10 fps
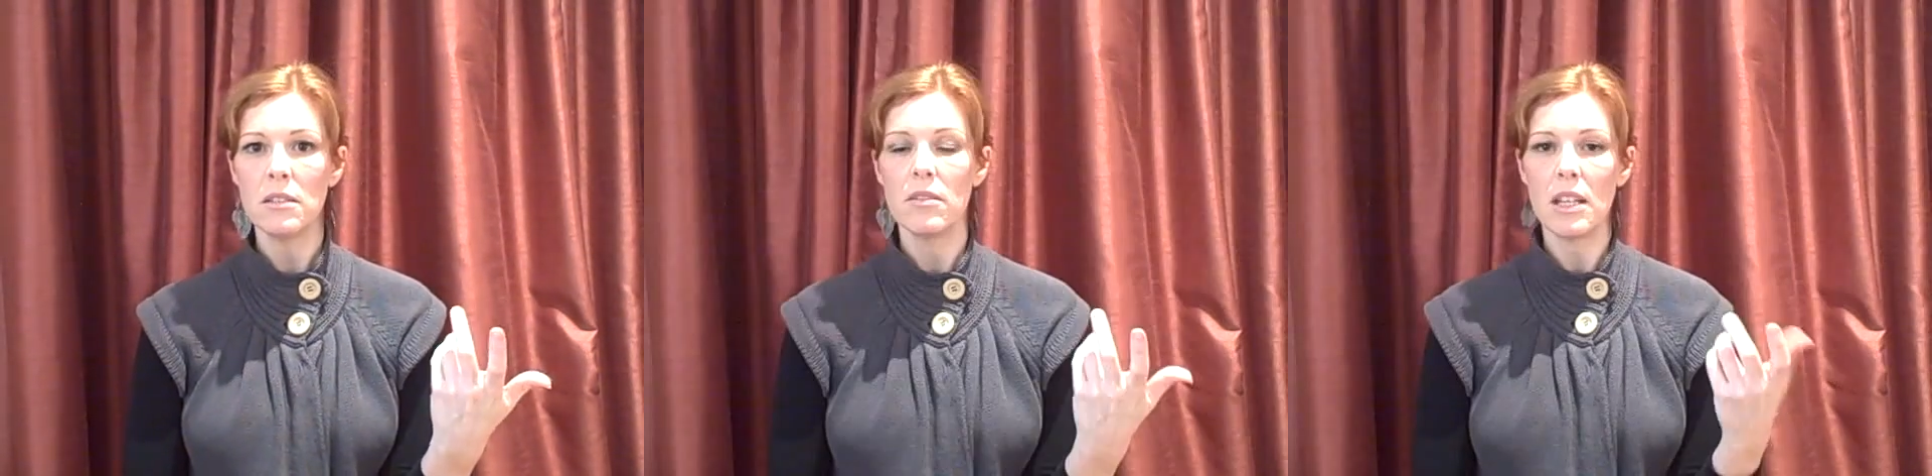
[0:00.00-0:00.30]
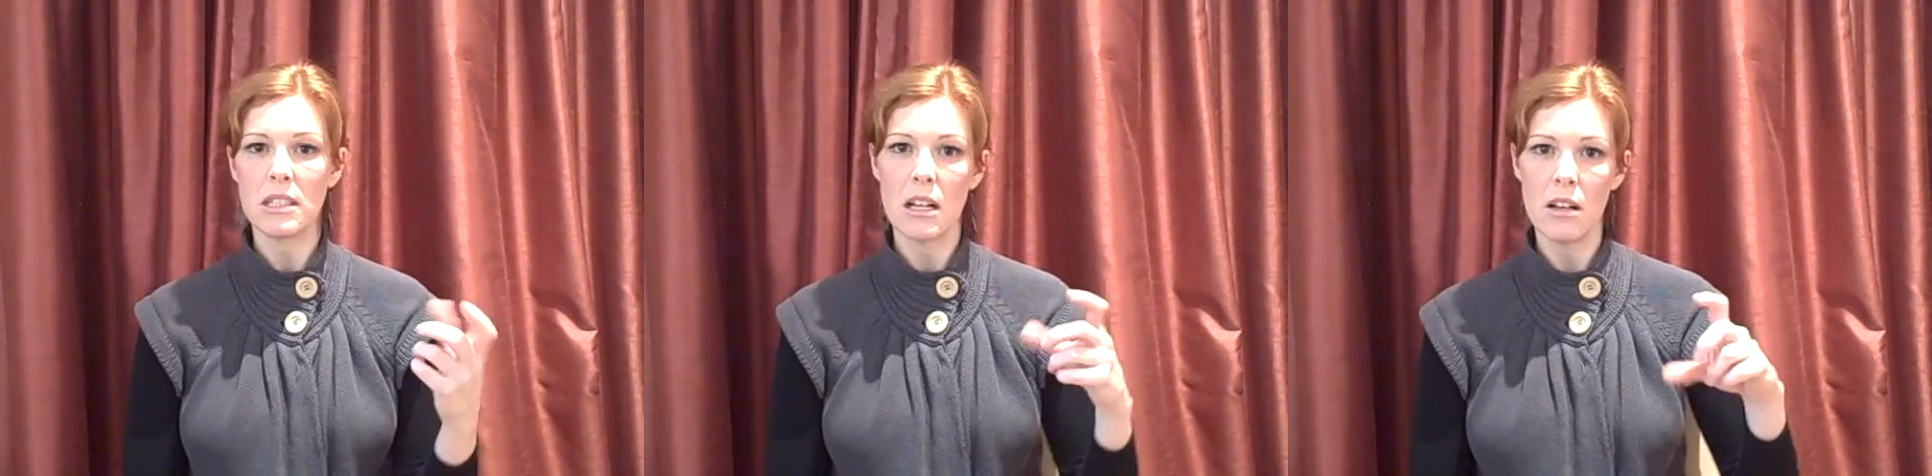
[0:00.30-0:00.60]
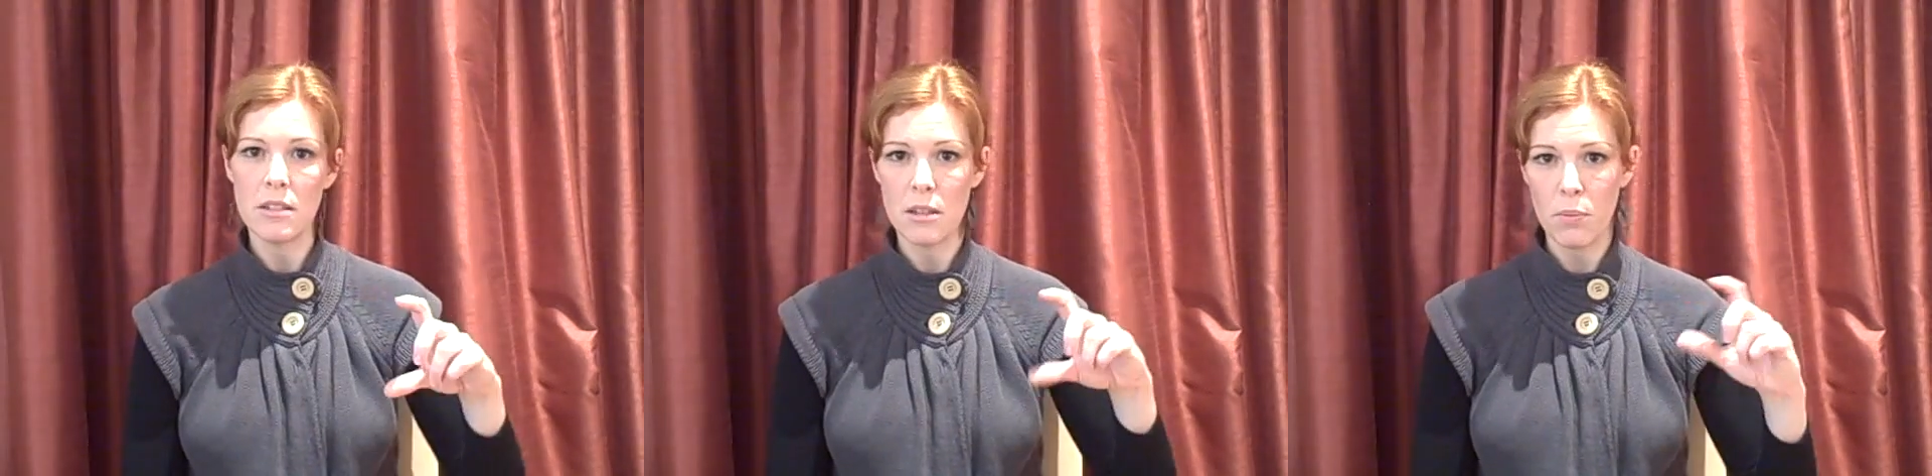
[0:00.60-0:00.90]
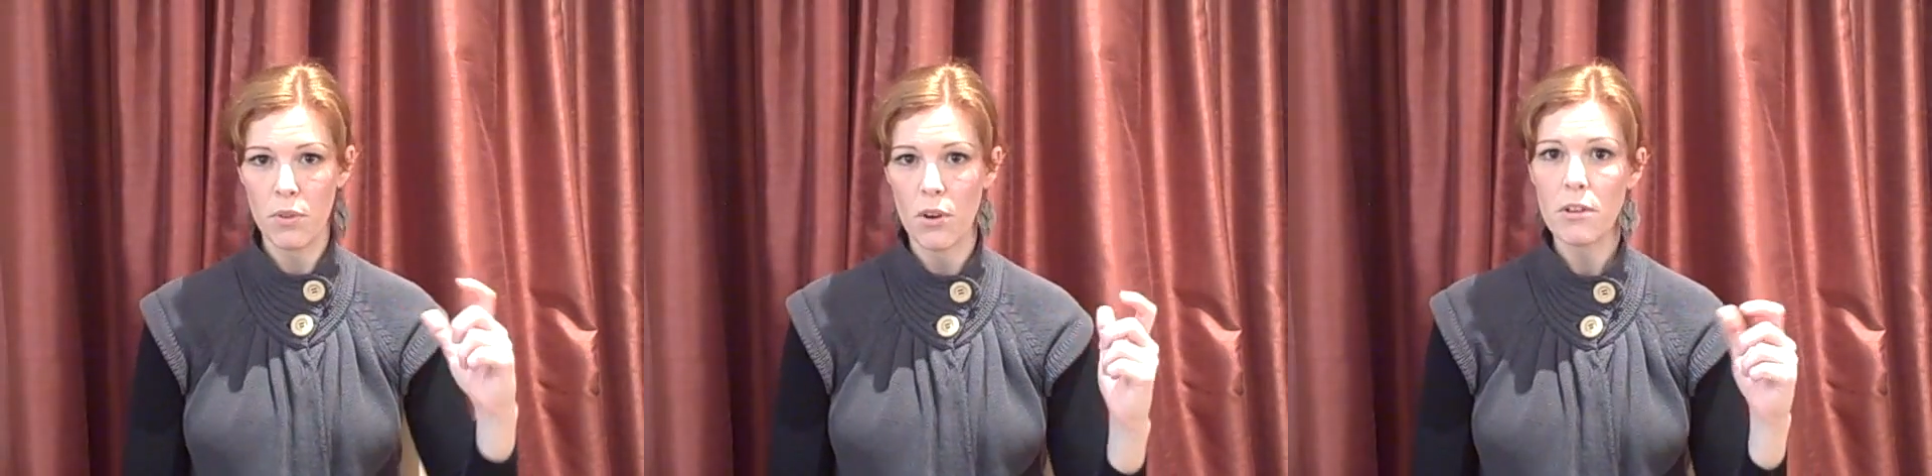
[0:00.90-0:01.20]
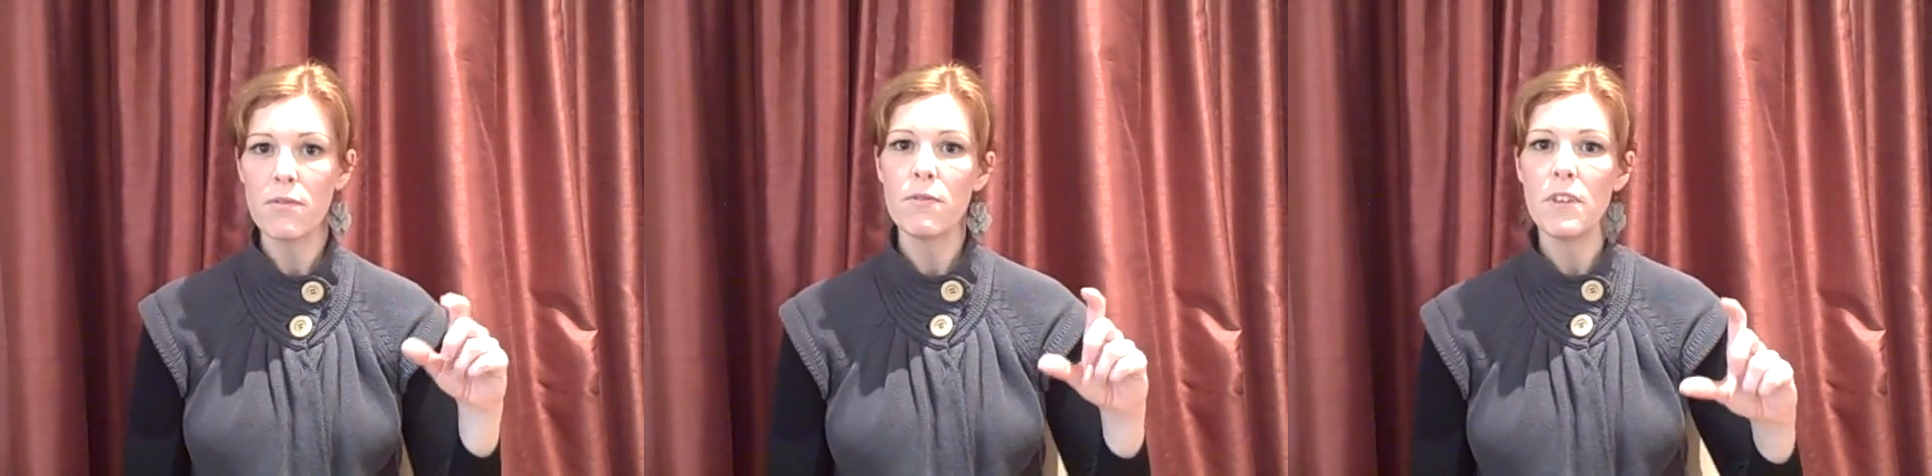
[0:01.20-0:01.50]
that's a
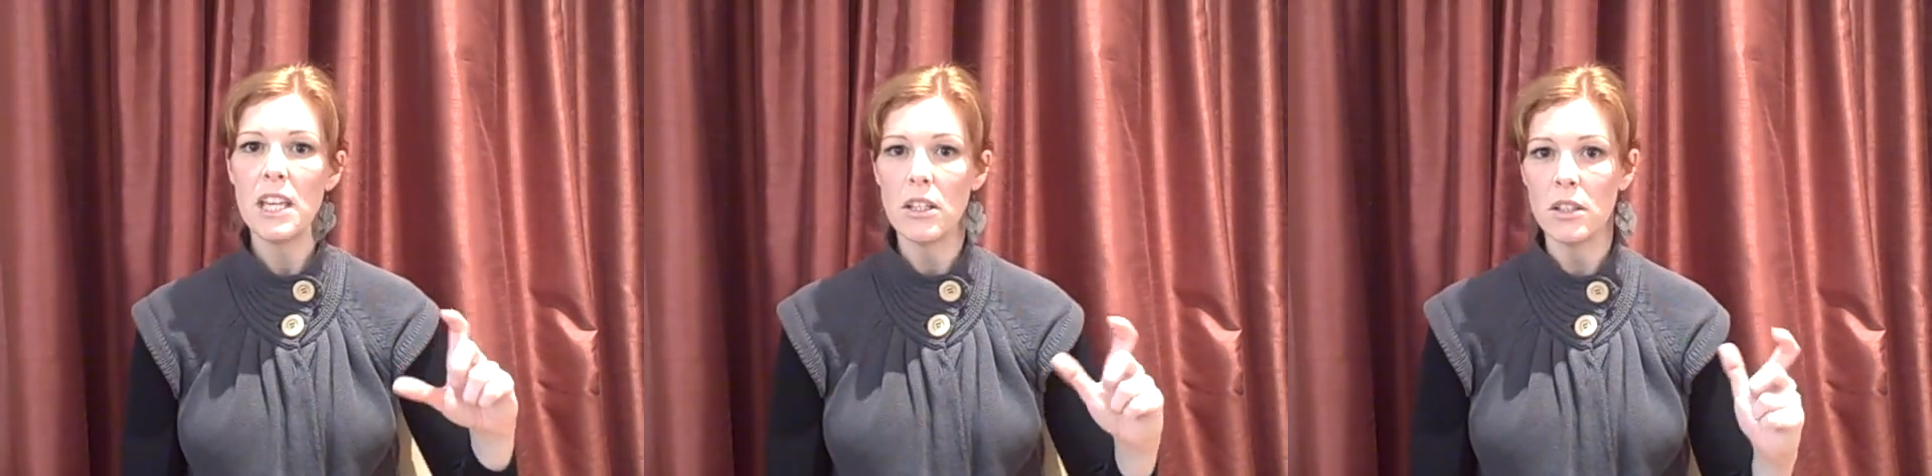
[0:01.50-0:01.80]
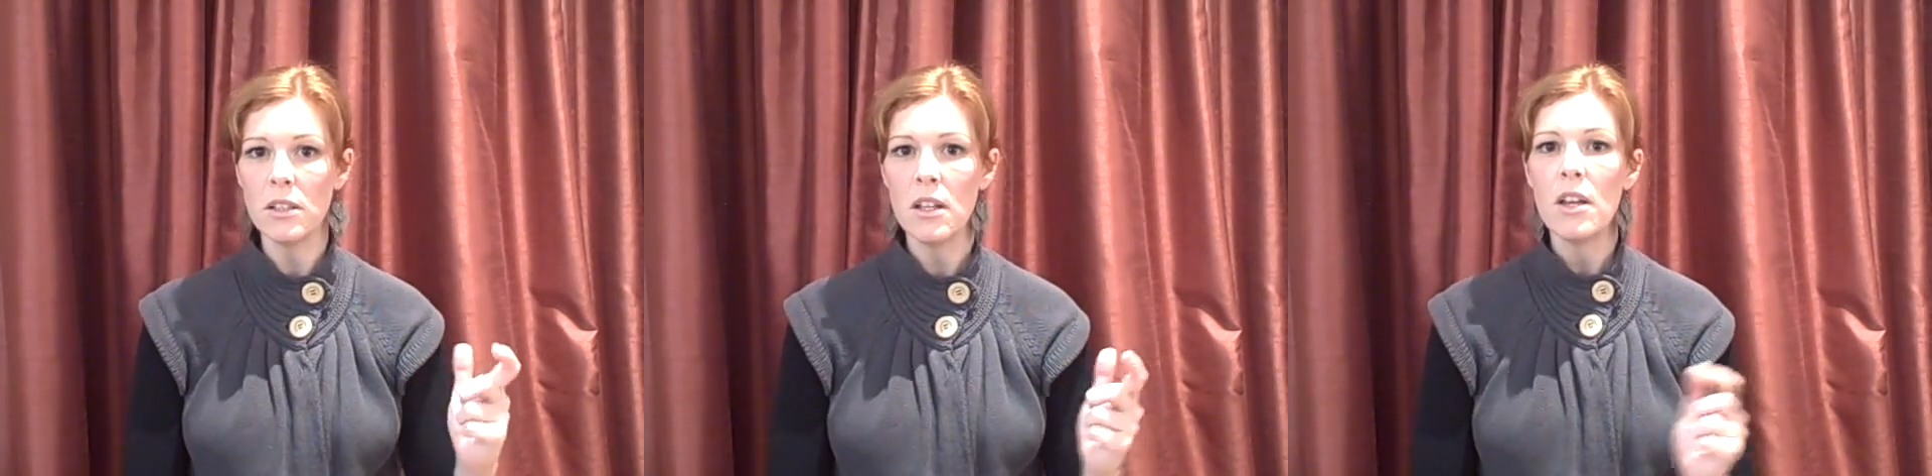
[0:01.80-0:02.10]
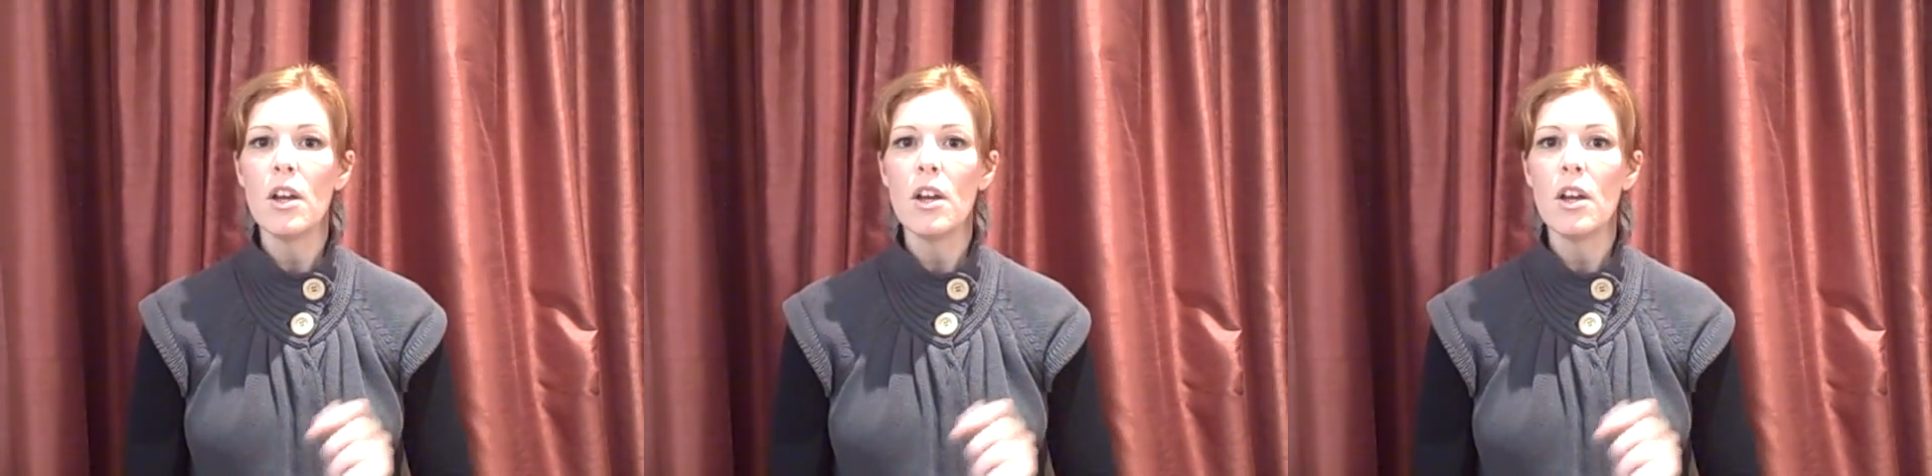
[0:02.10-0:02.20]
diphthong, feel,